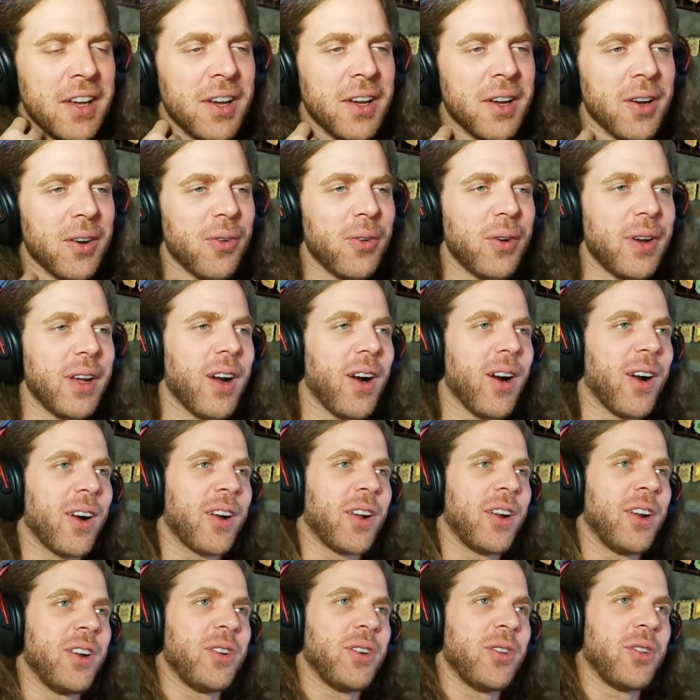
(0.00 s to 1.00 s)
We are
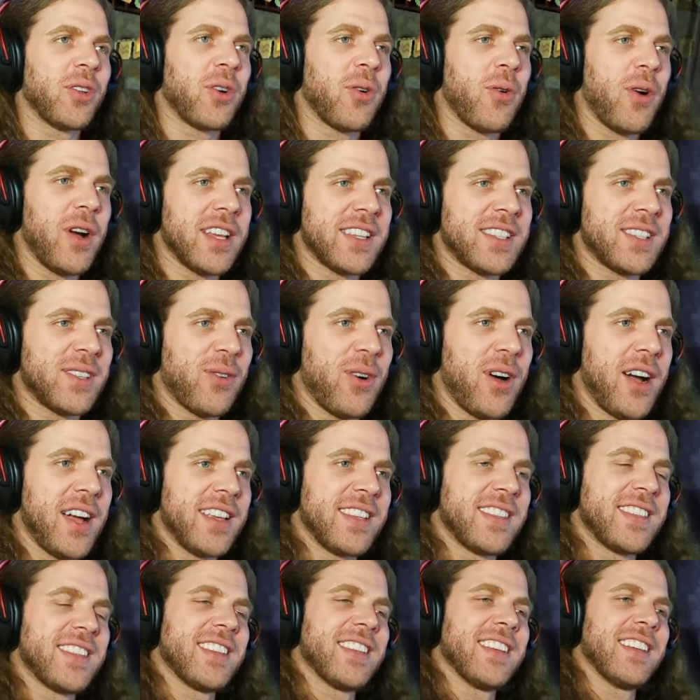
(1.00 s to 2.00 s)
gonna do the quest
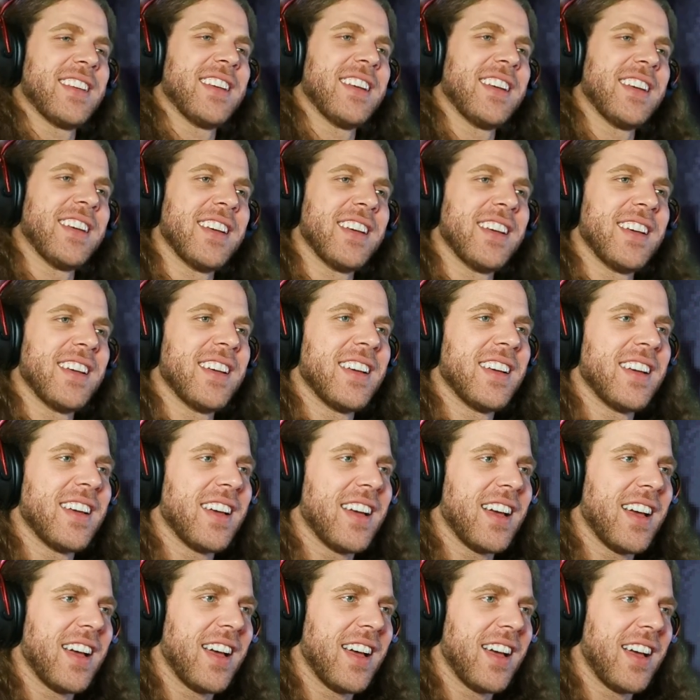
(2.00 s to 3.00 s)
twice.
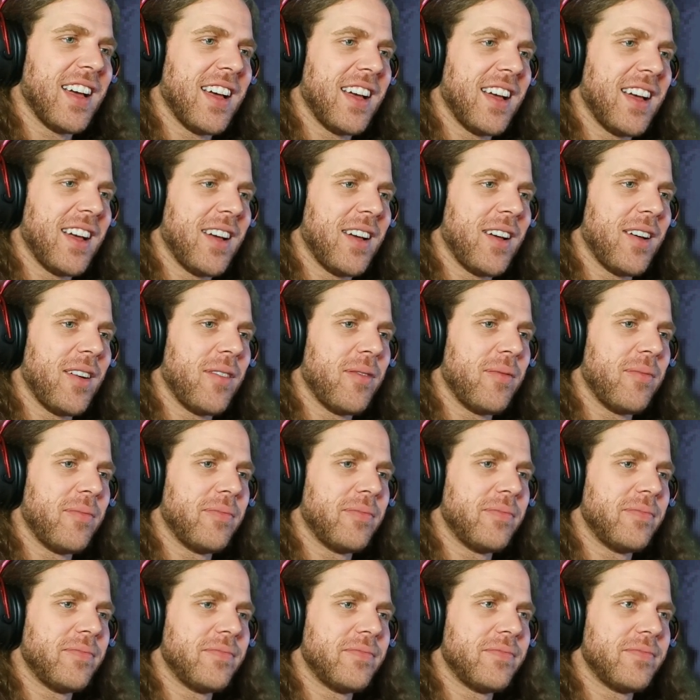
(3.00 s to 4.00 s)

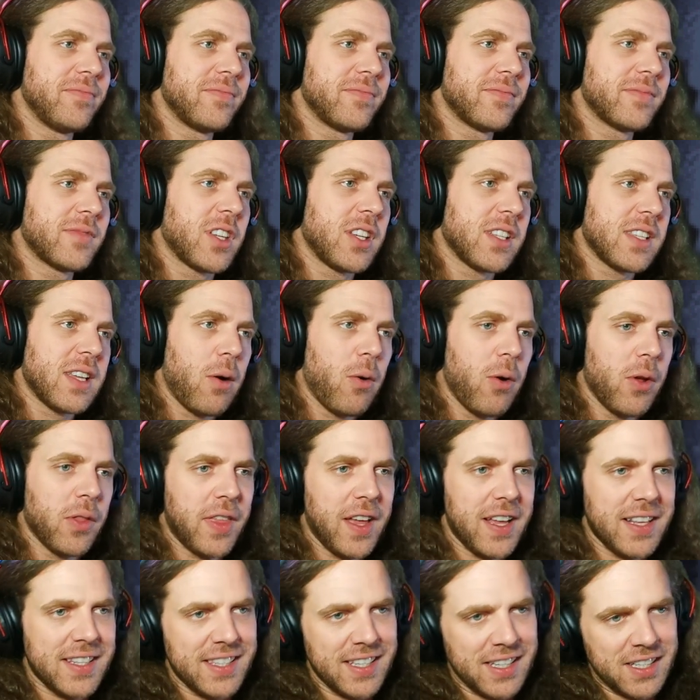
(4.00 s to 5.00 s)
Because I want
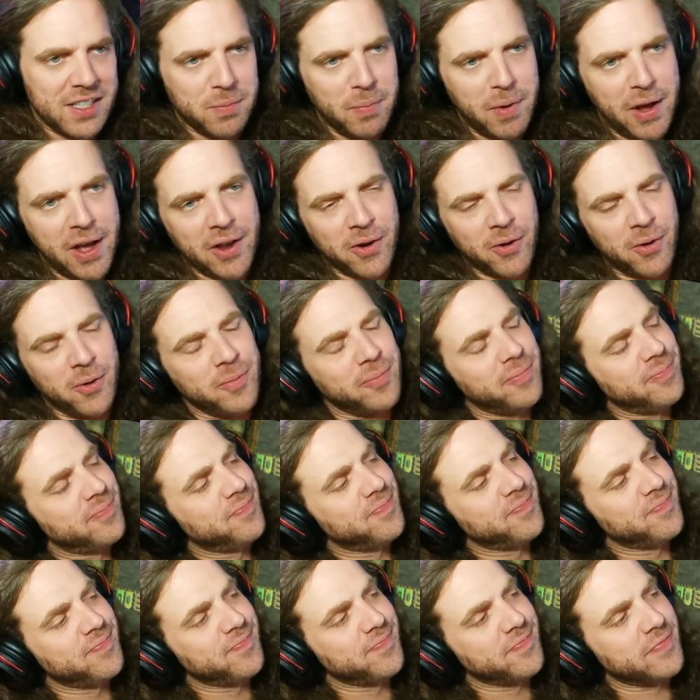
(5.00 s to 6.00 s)
that 6th bottle.
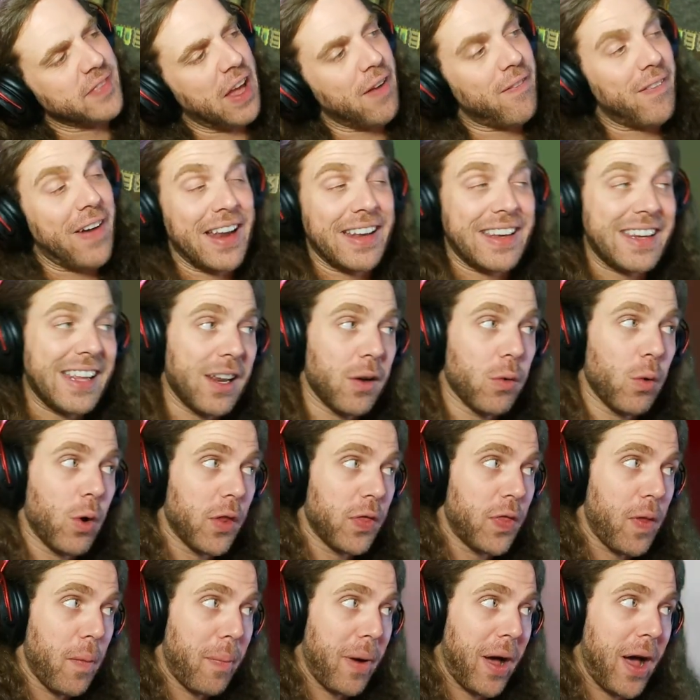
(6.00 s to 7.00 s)
If I didn't want
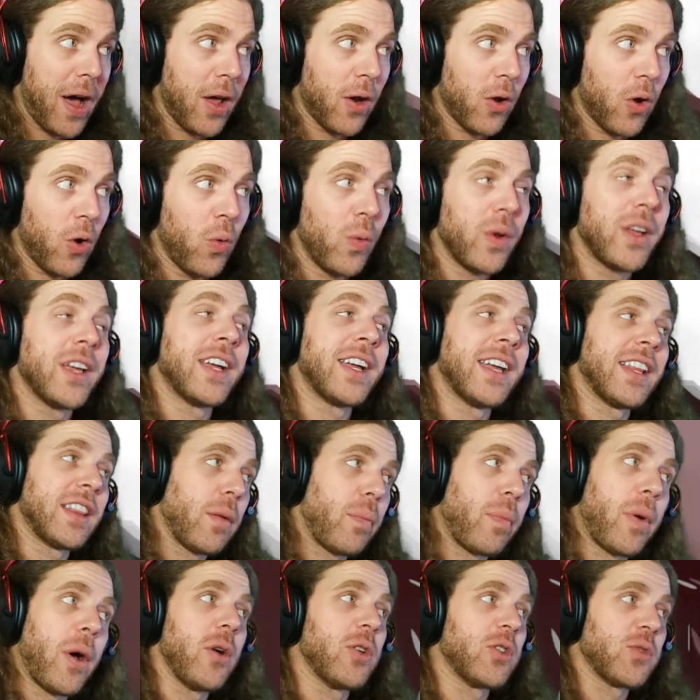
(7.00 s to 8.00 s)
the bottle, we could get the
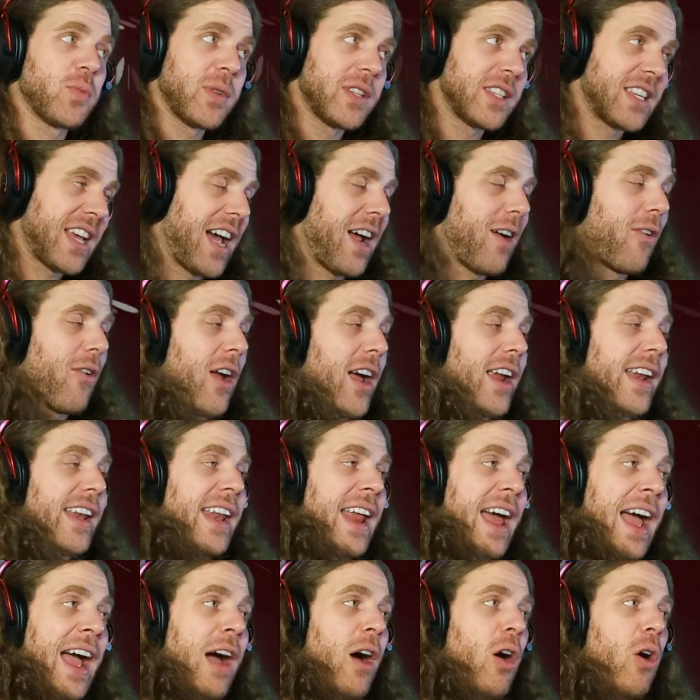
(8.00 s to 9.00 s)
postman's hat right
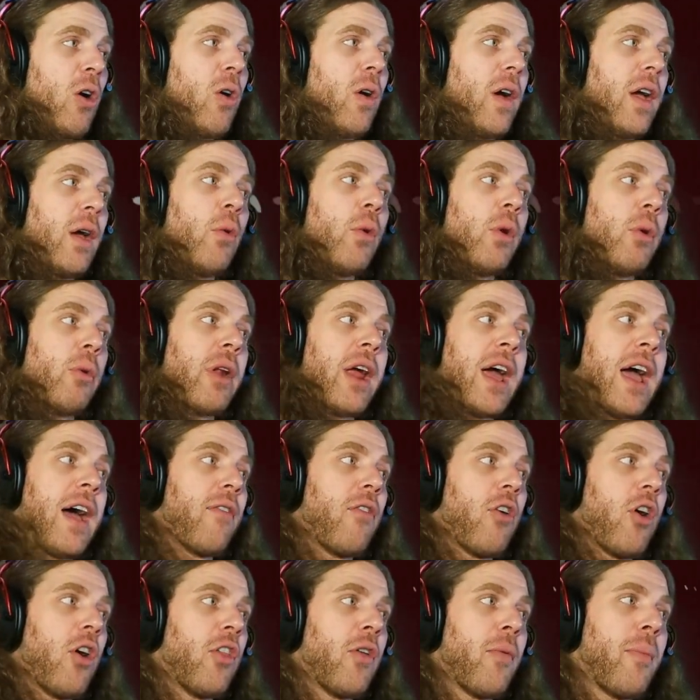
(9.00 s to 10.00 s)
now and we would have
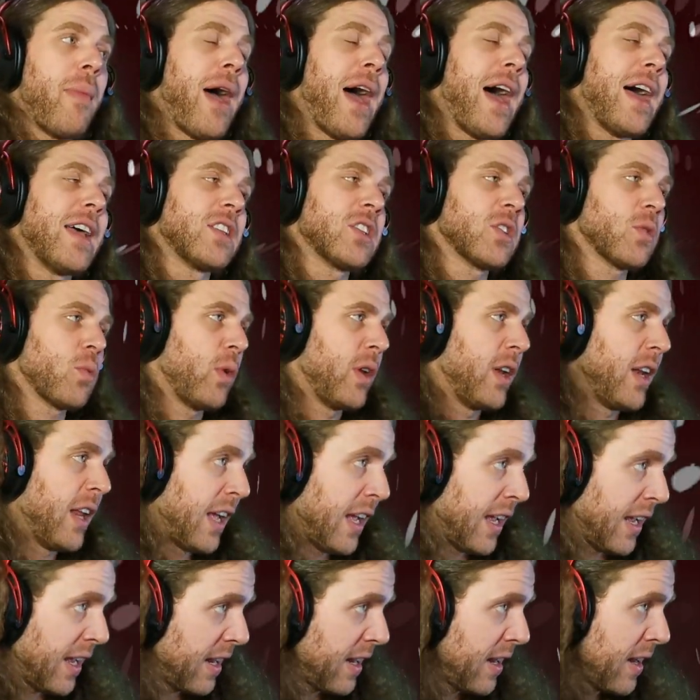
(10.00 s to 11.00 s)
all the masks we
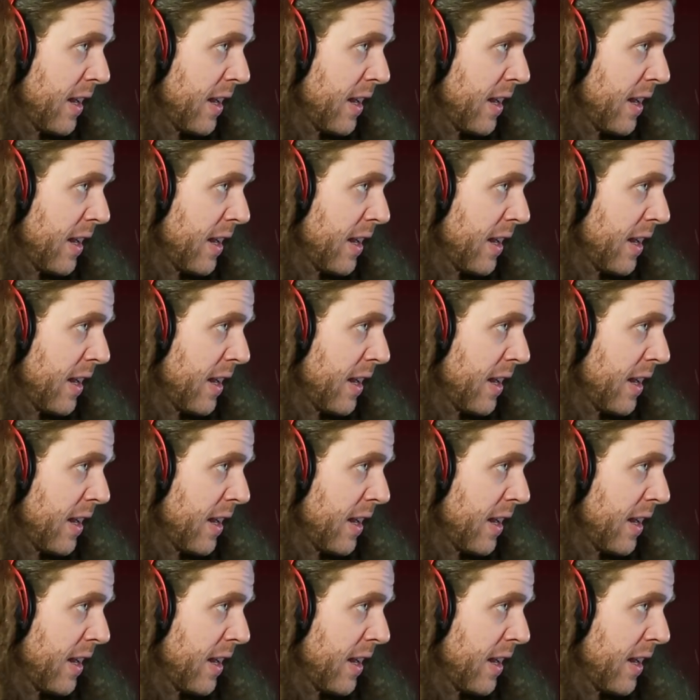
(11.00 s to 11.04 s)
need.